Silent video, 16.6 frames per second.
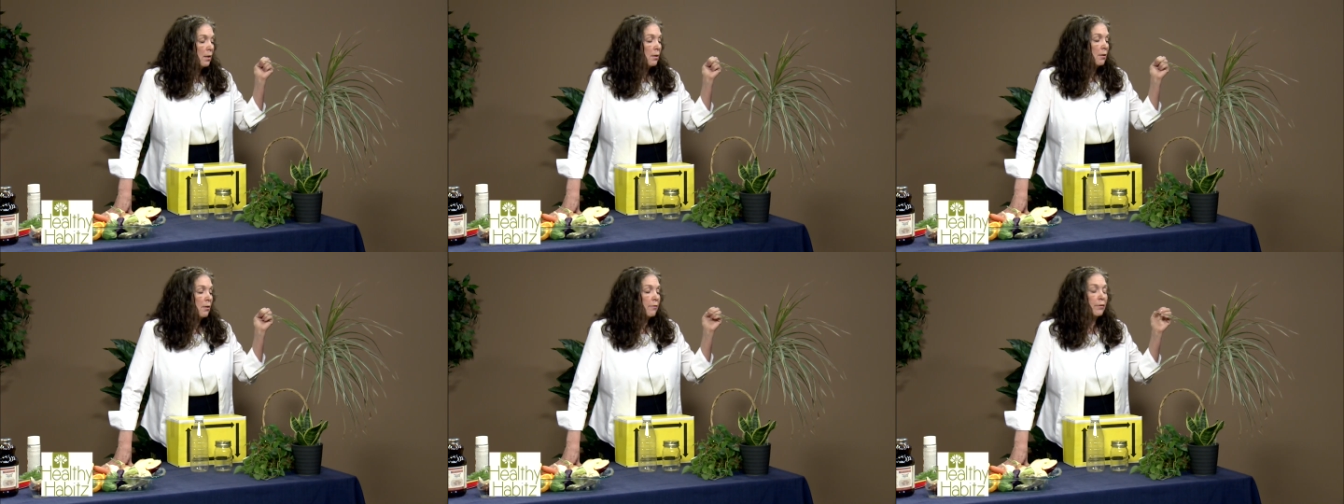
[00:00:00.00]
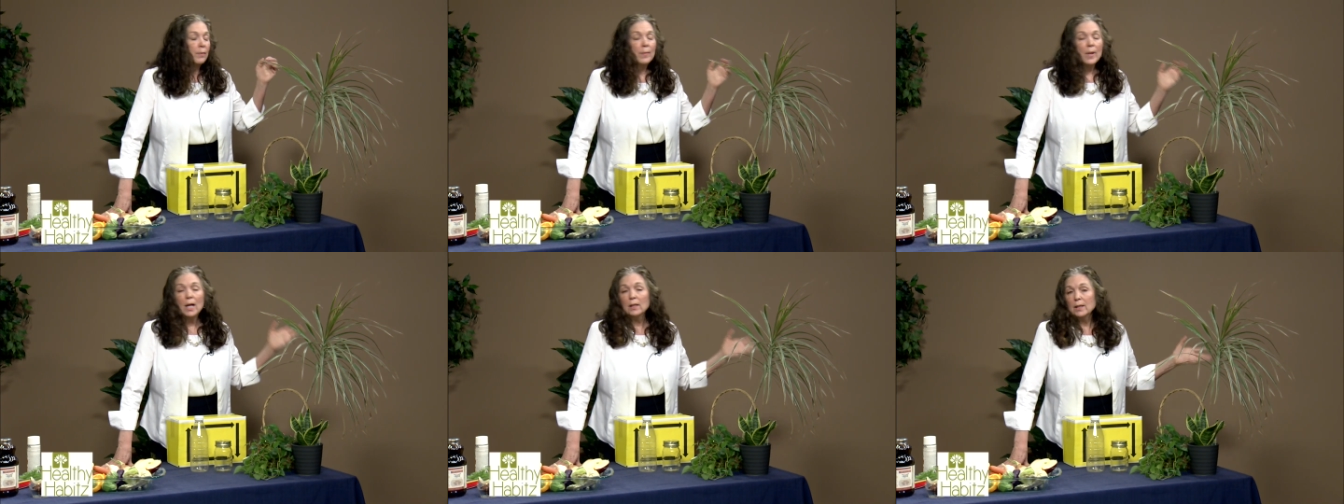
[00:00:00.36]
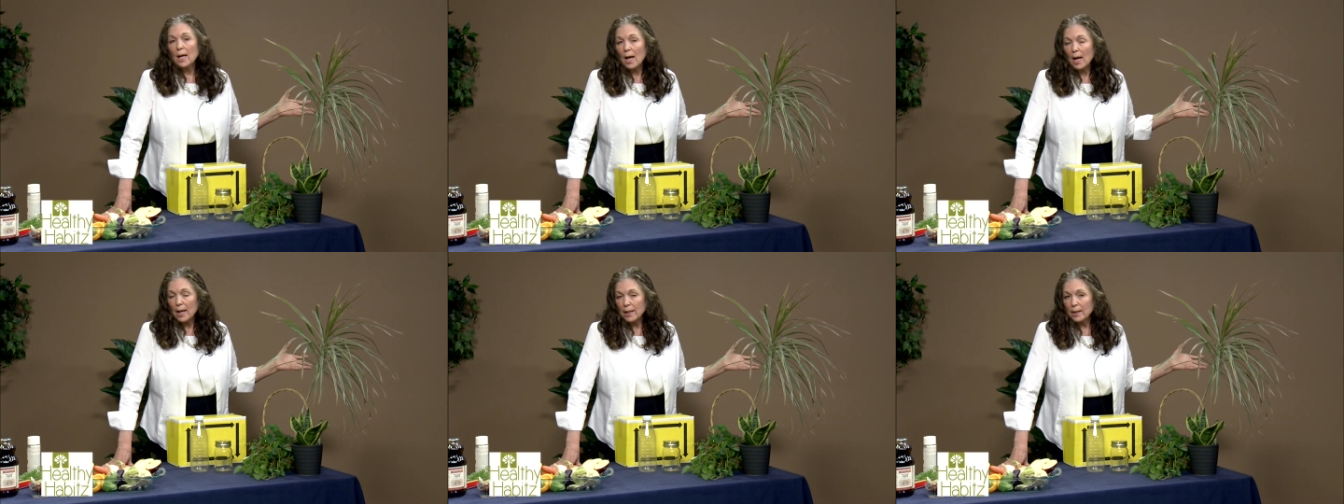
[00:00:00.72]

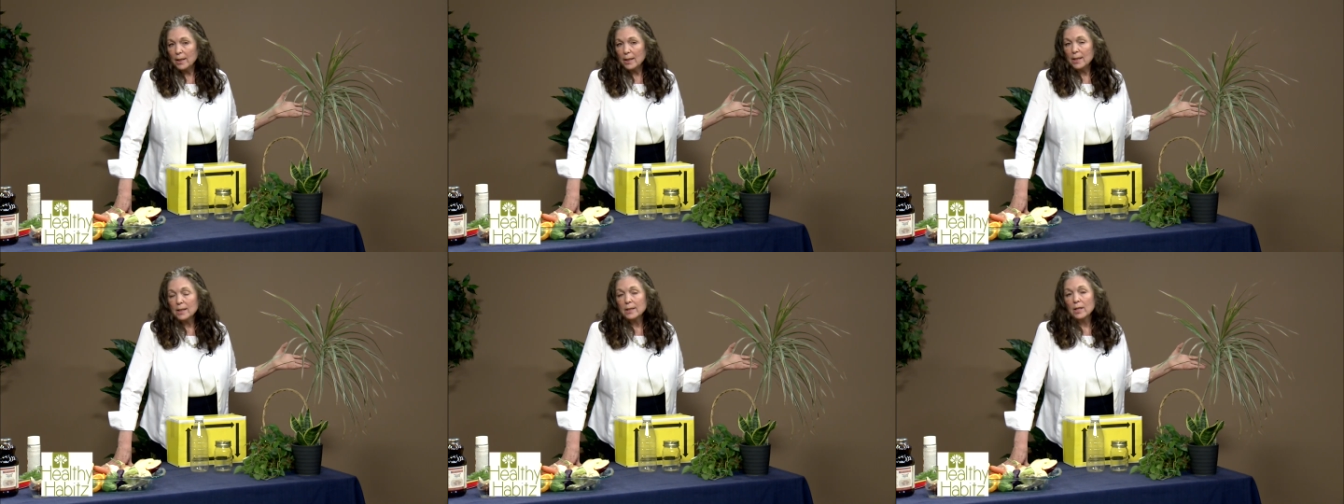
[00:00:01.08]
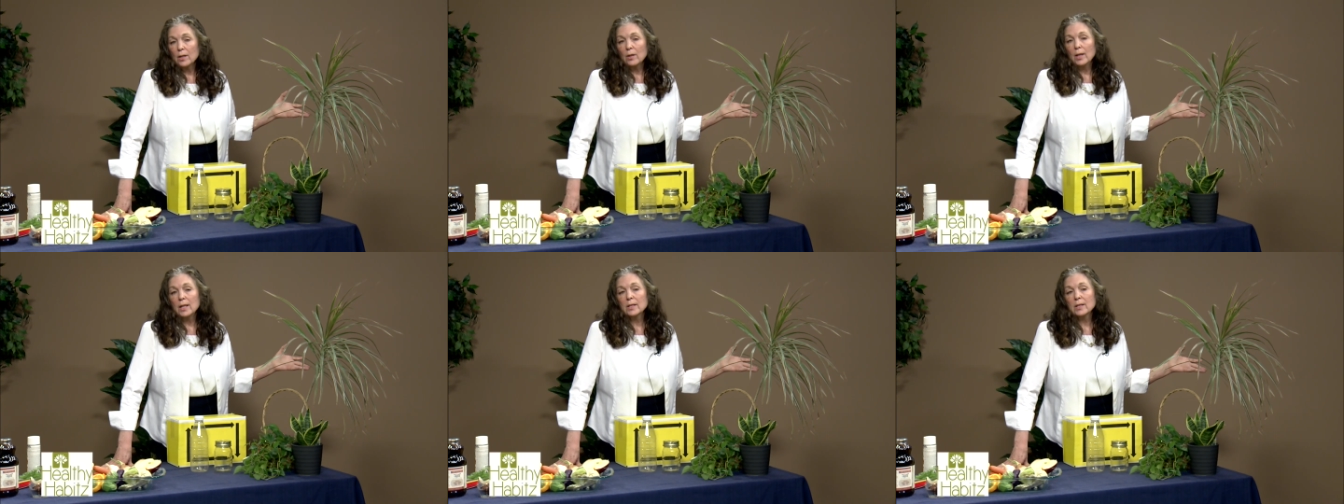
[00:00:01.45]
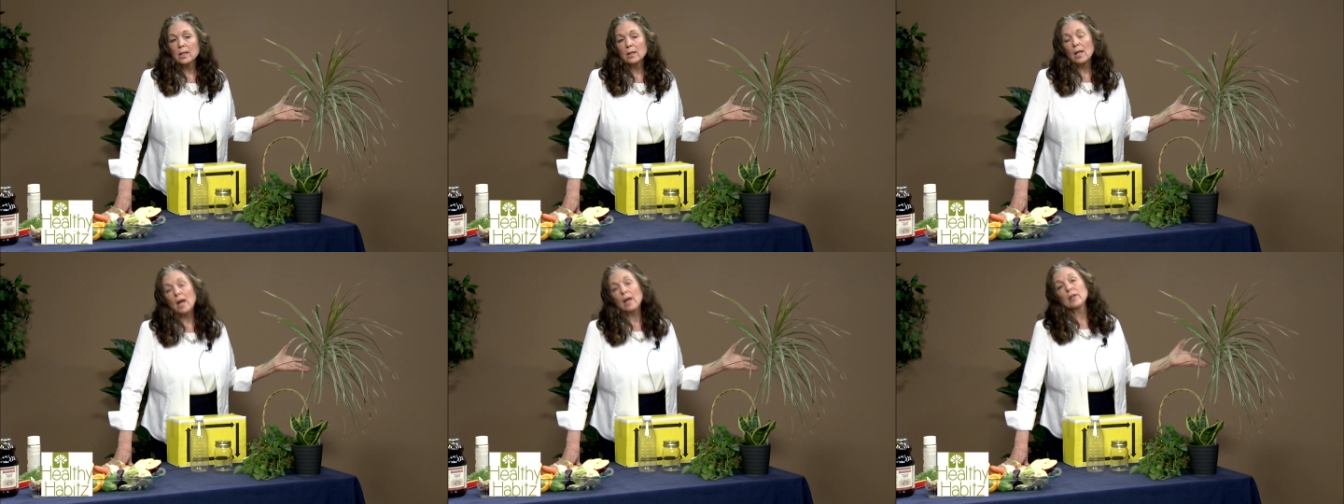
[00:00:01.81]
Formaldehyde is
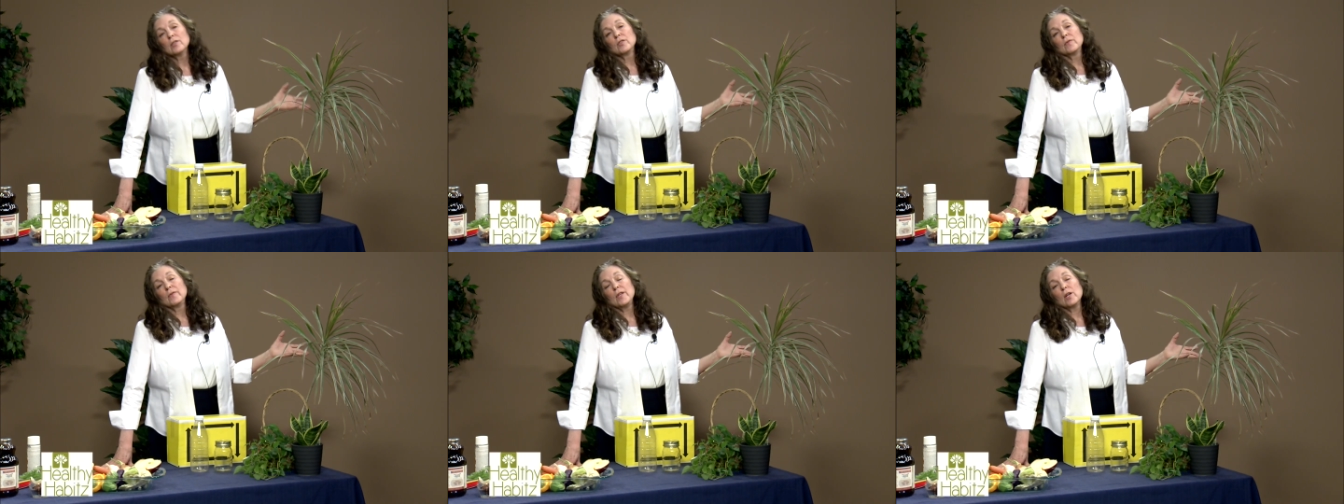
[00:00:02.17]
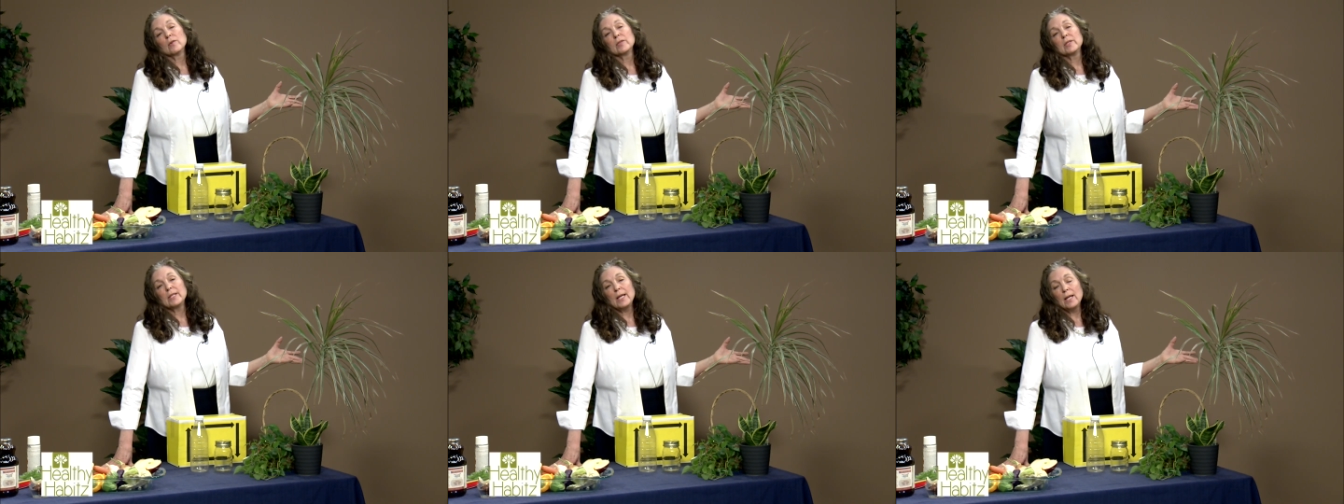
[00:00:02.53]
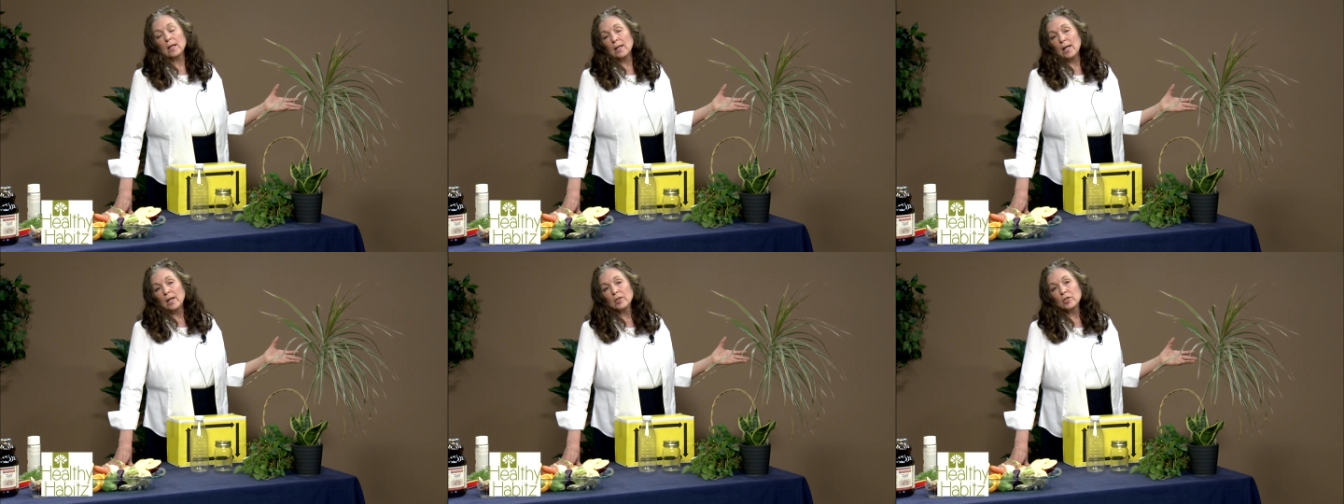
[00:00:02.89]
a large VOC,
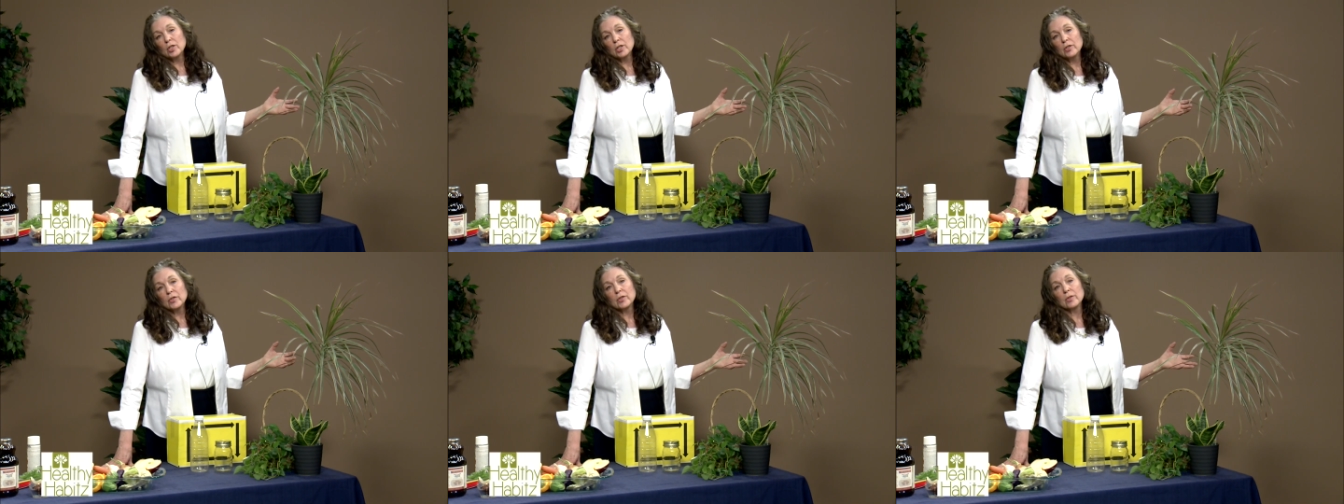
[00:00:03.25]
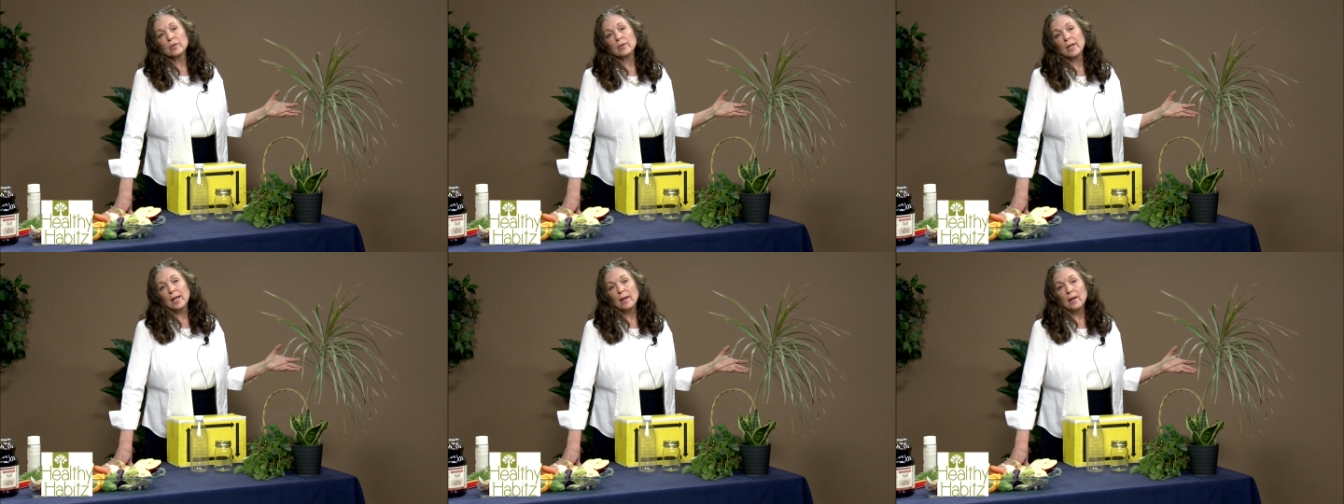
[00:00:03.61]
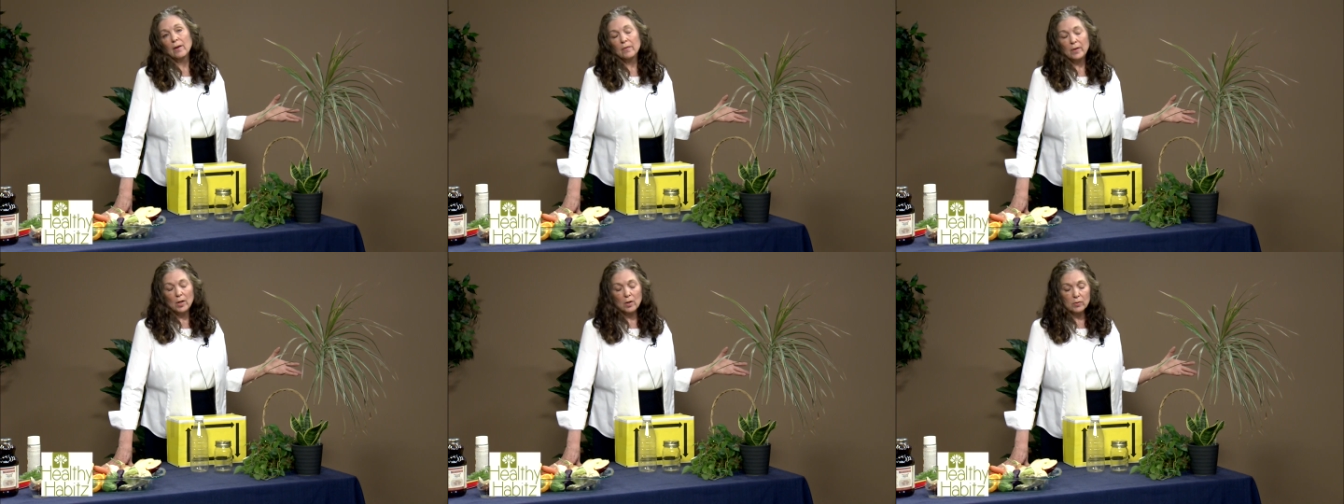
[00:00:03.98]
a large concerning
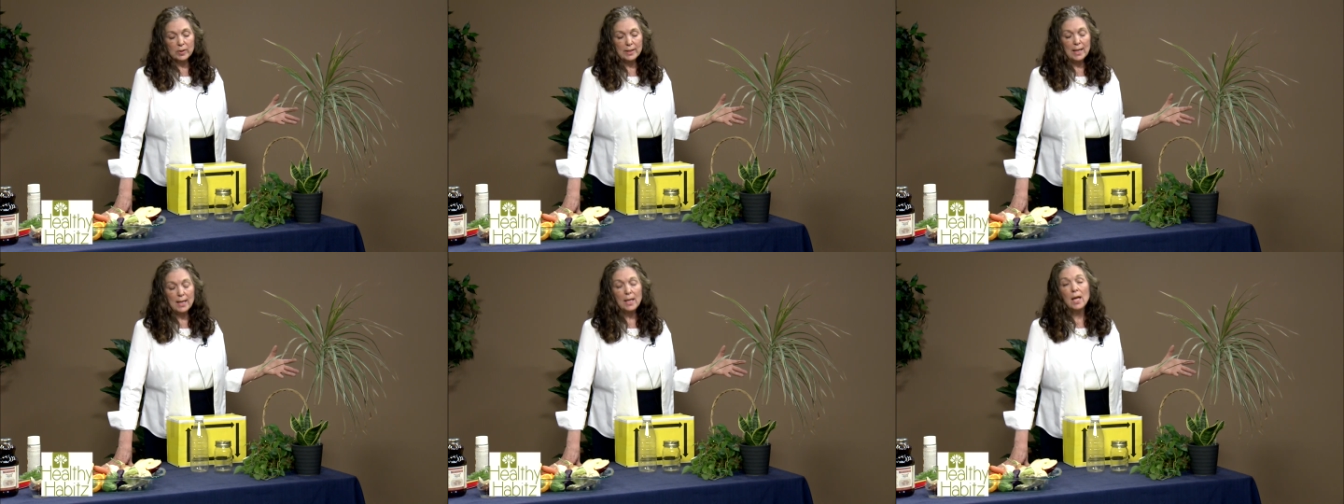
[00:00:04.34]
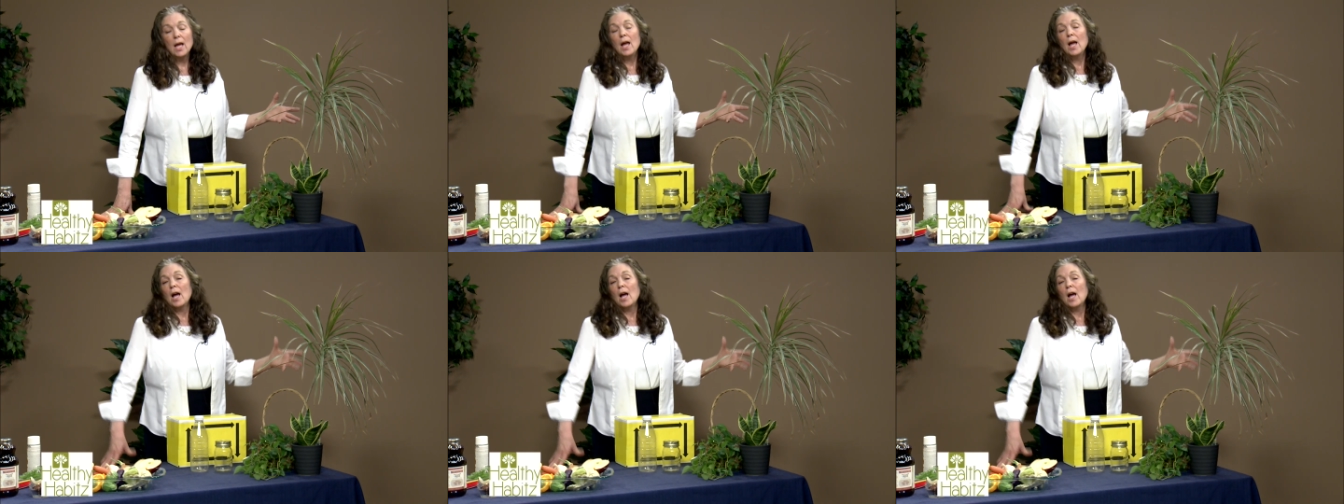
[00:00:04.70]
VOC,